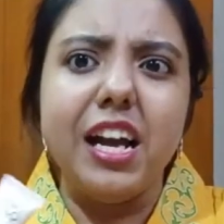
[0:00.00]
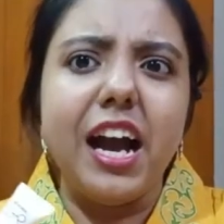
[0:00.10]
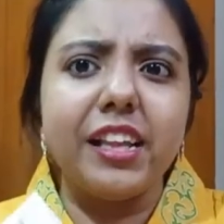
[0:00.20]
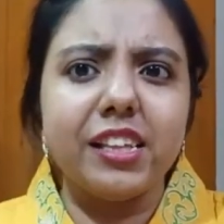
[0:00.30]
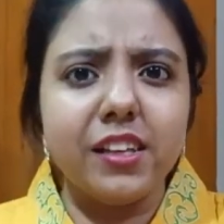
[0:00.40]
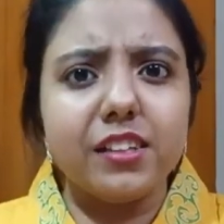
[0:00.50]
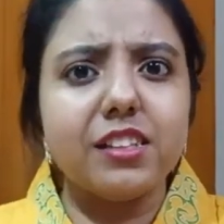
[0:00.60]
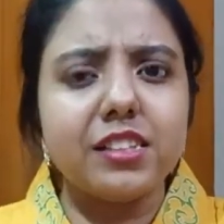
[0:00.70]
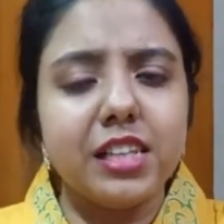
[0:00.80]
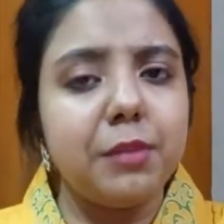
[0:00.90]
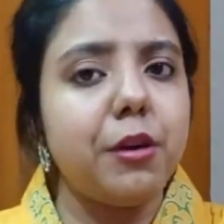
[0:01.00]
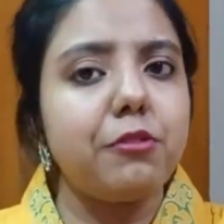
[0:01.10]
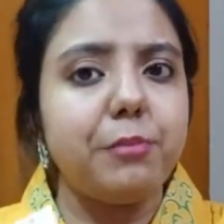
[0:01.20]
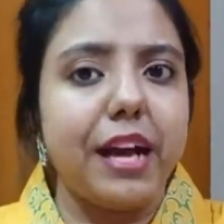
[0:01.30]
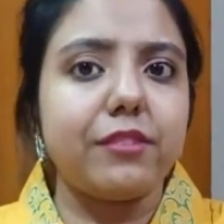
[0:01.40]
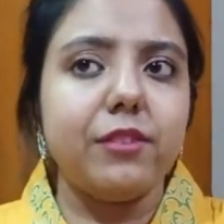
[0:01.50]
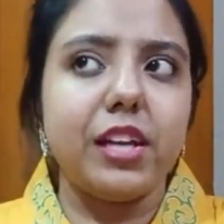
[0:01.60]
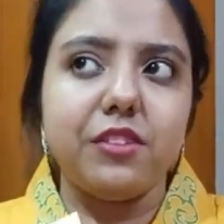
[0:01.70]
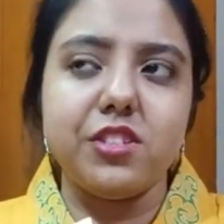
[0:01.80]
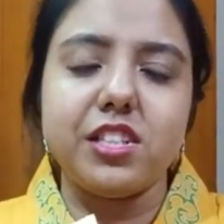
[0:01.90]
I think this came out back when
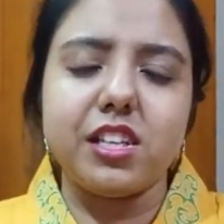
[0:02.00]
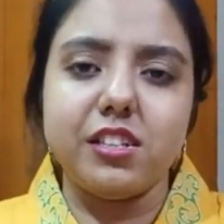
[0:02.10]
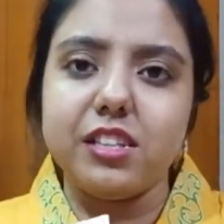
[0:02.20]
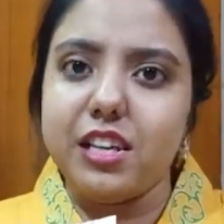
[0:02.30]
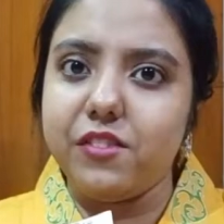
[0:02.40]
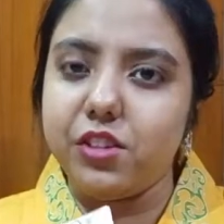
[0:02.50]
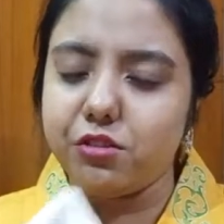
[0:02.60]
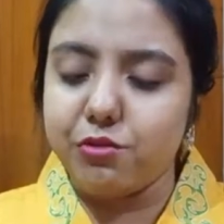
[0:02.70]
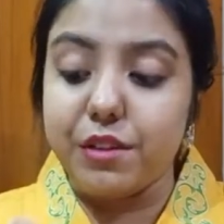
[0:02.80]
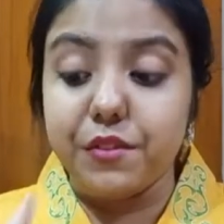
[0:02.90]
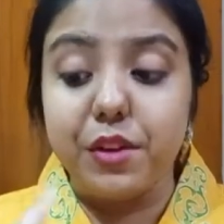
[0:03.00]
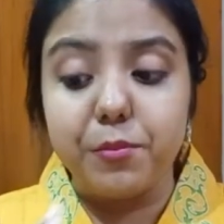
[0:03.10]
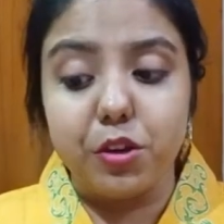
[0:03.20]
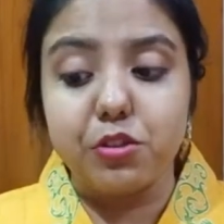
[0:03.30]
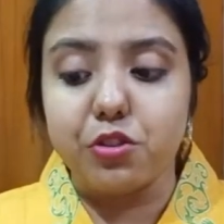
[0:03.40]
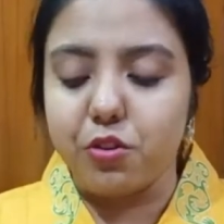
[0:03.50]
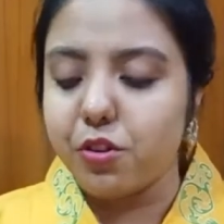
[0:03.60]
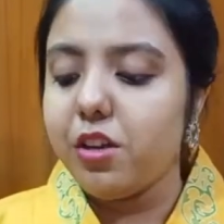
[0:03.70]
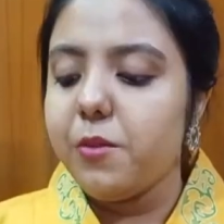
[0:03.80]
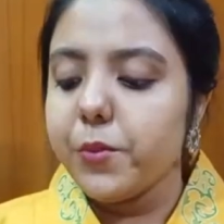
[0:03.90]
I was in class 11 or 12, if I'm not wrong.